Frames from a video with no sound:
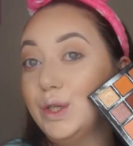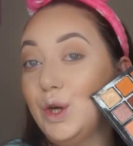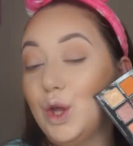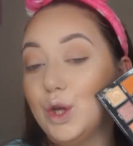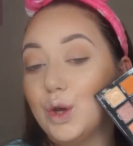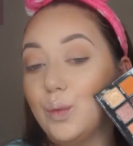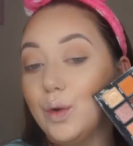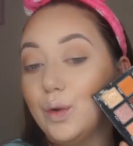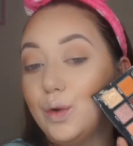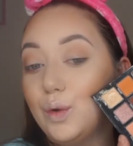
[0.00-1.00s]
look, we're
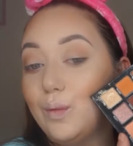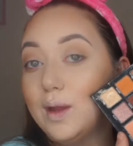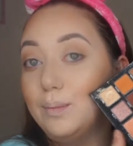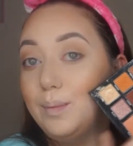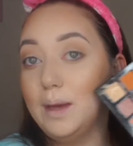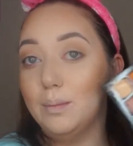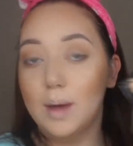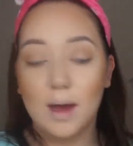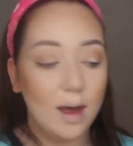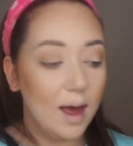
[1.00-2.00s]
going to go with Beam,
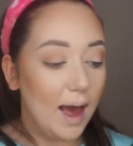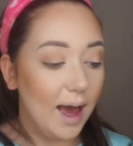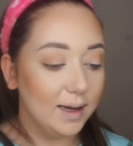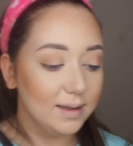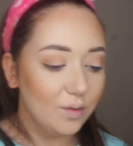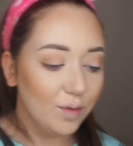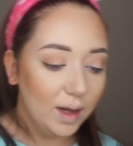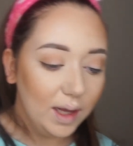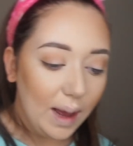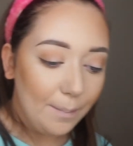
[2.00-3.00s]
and it's
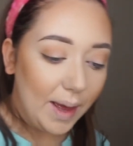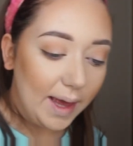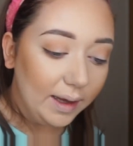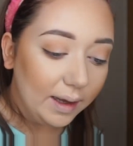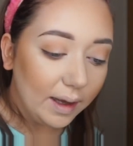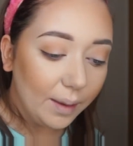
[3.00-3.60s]
really pink,